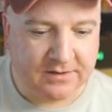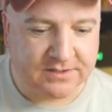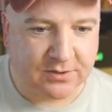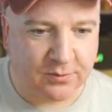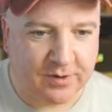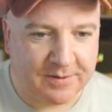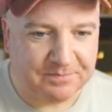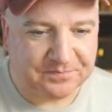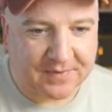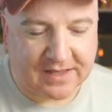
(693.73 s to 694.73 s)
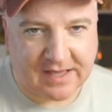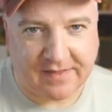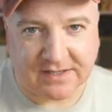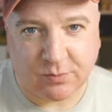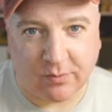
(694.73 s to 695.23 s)
So um,
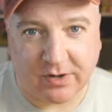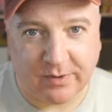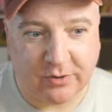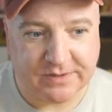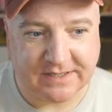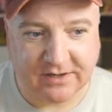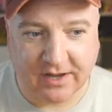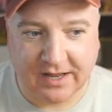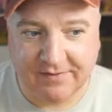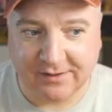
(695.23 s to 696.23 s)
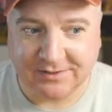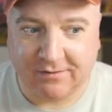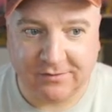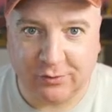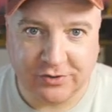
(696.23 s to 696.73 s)
yeah, that's what we're going to be using in the
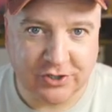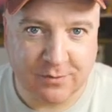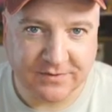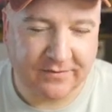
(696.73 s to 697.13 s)
sort of long term.